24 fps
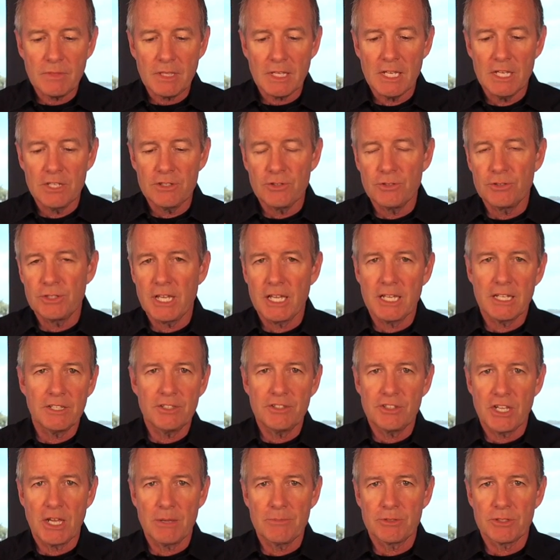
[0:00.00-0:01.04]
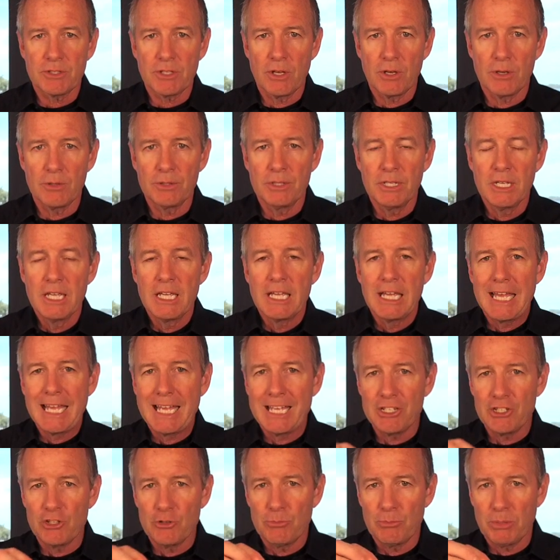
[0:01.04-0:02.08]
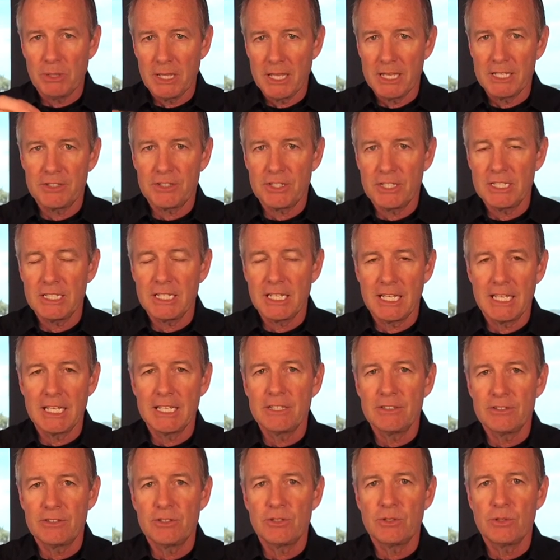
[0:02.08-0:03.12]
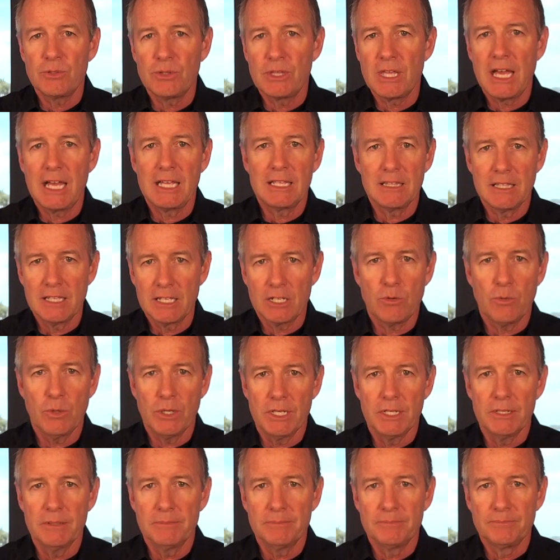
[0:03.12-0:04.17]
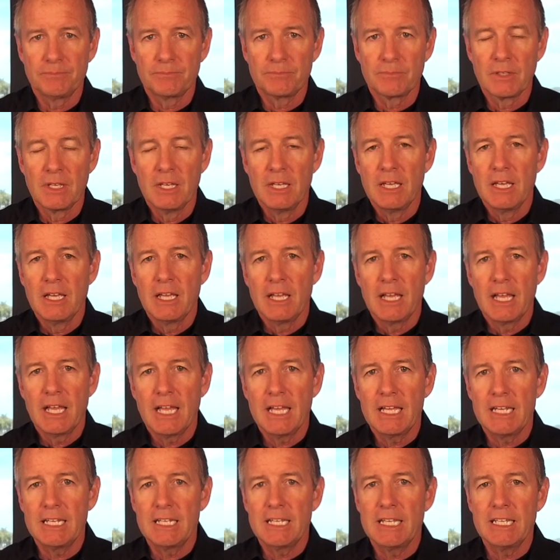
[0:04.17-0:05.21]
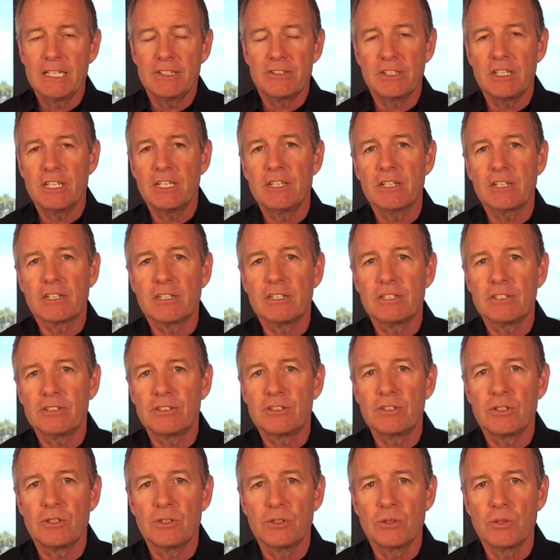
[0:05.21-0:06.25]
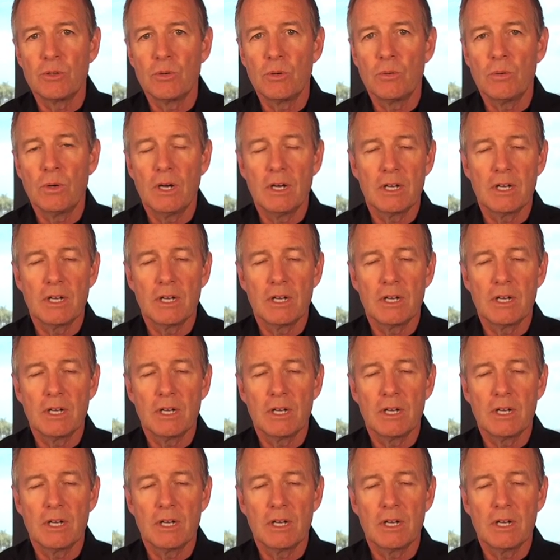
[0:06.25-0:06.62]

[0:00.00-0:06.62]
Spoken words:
is you take a gemstone and you place it into that liquid. And it's either going to do